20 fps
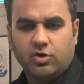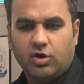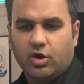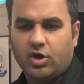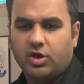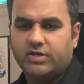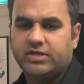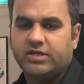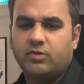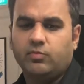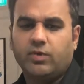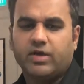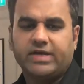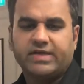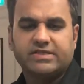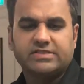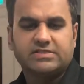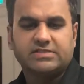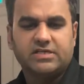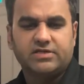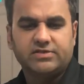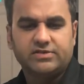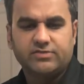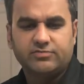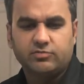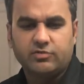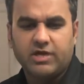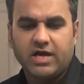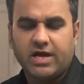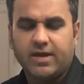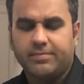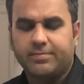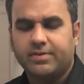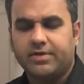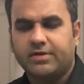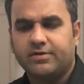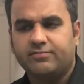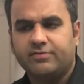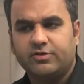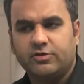not till what extent it would
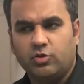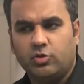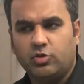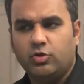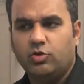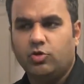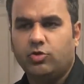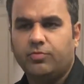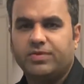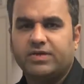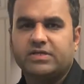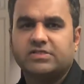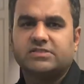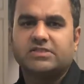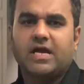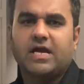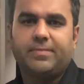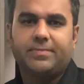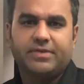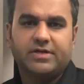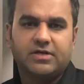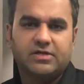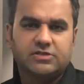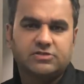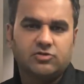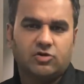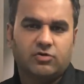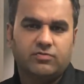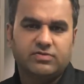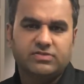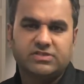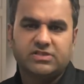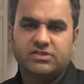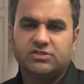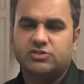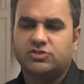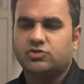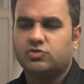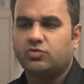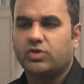happen we don't know because capital is always an
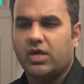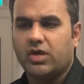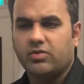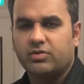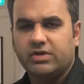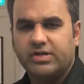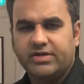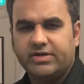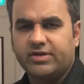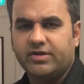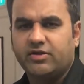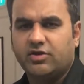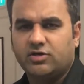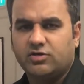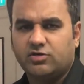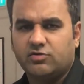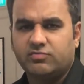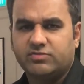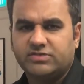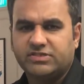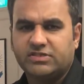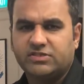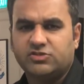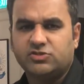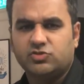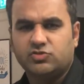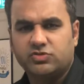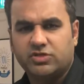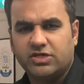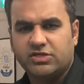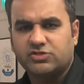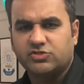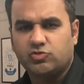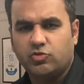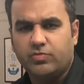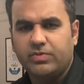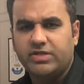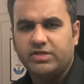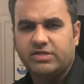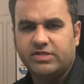issue regulatory are always an issue there are
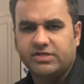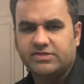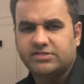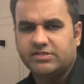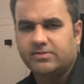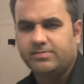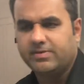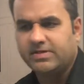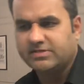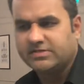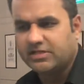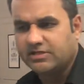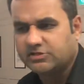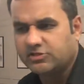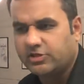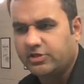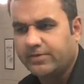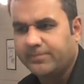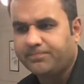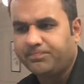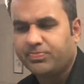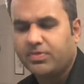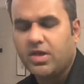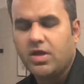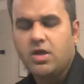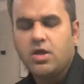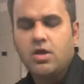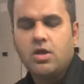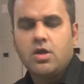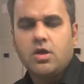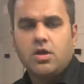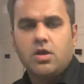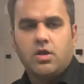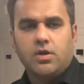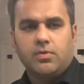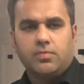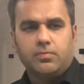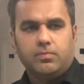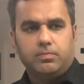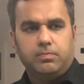so many things in place actually
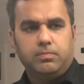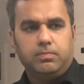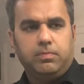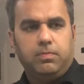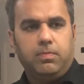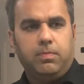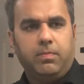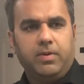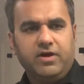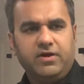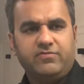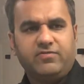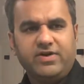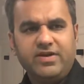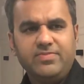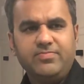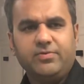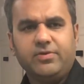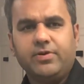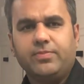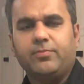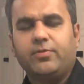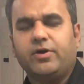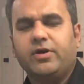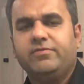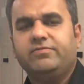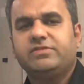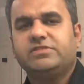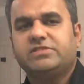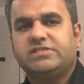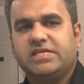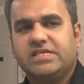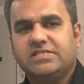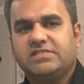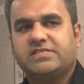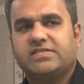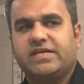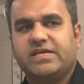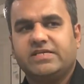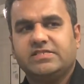but one important point which
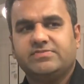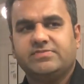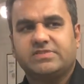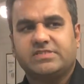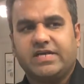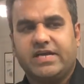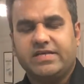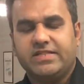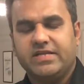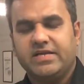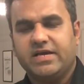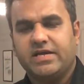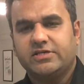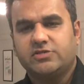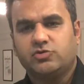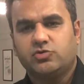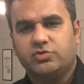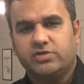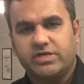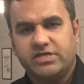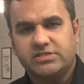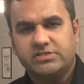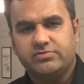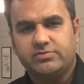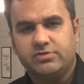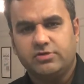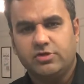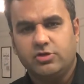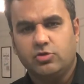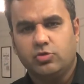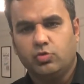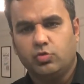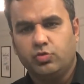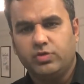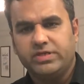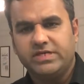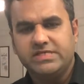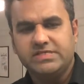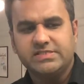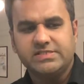Chase raised which I think I should raise with
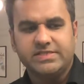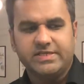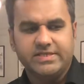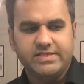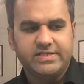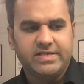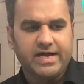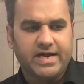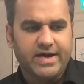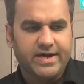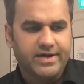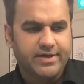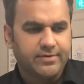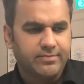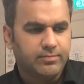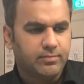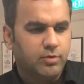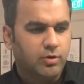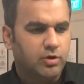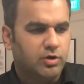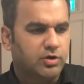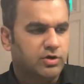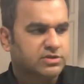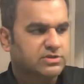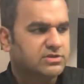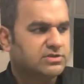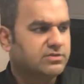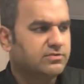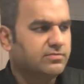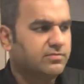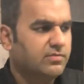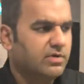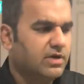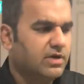you he said that boss